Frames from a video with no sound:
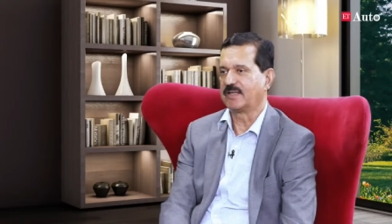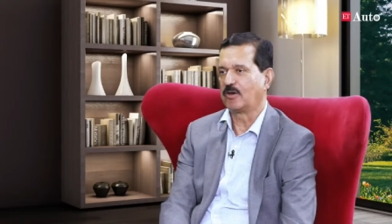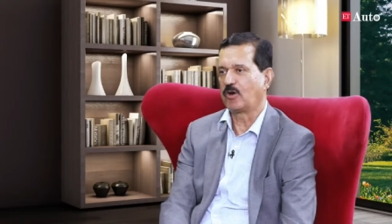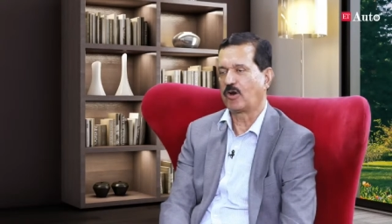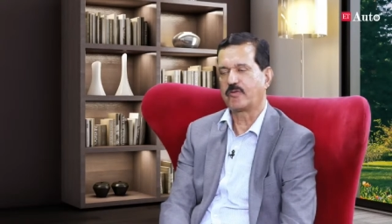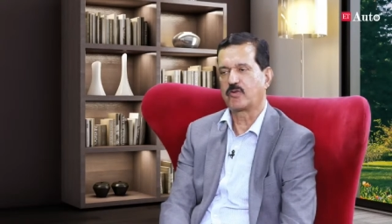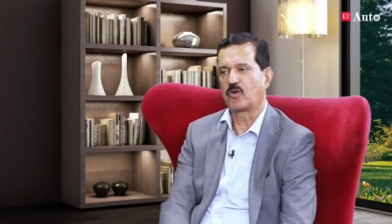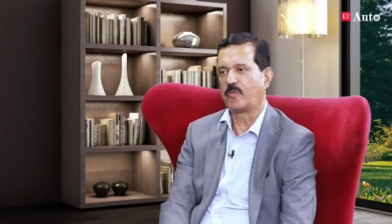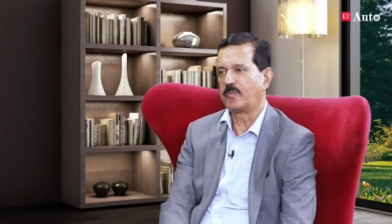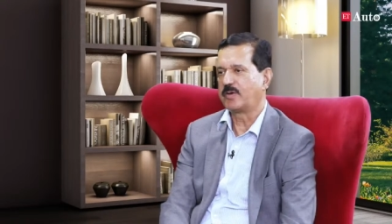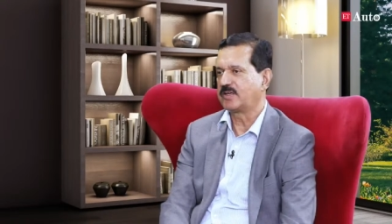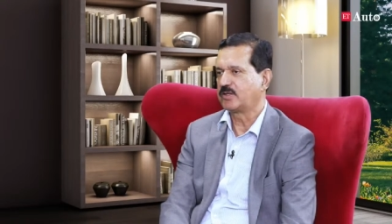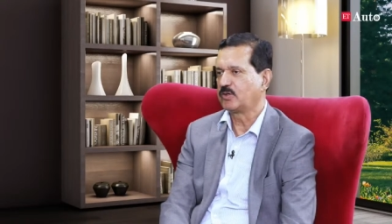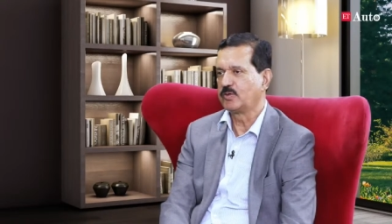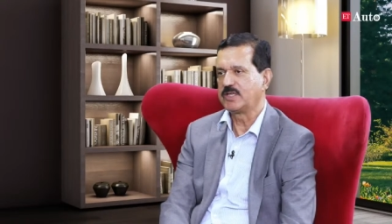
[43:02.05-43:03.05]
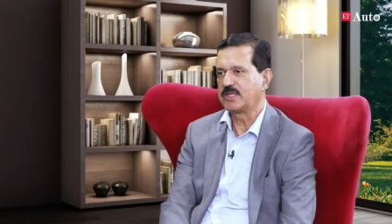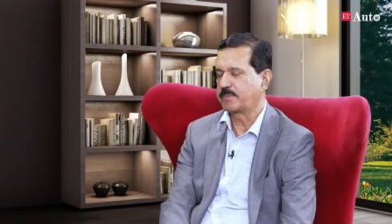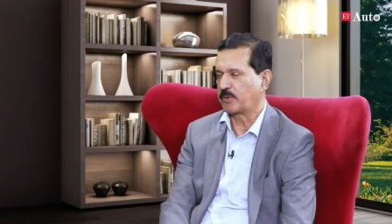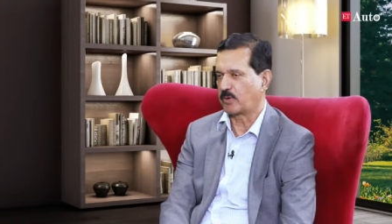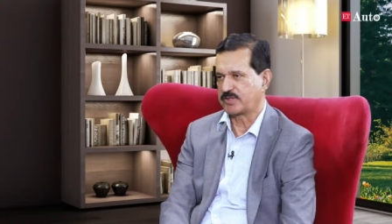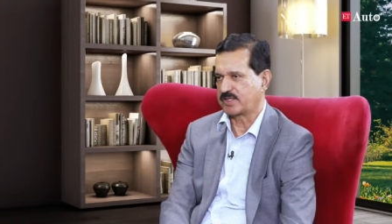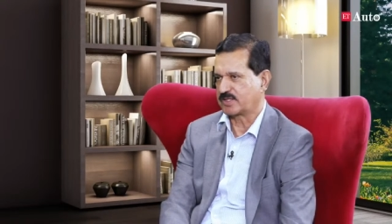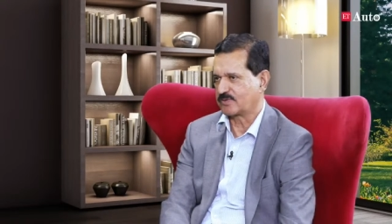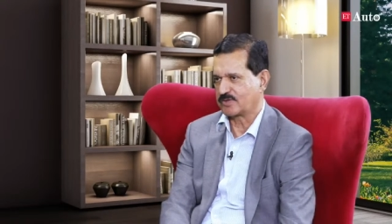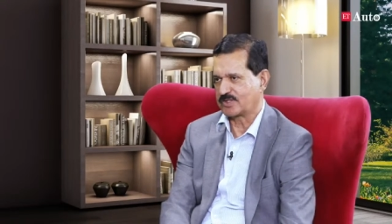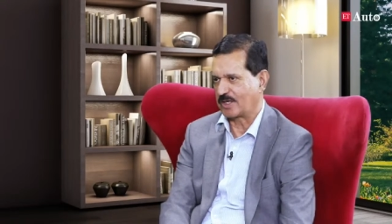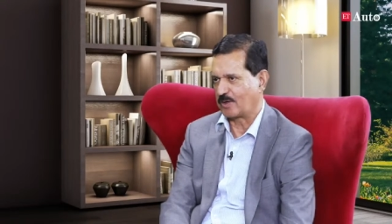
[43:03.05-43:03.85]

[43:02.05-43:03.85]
a lot of government unique projects which are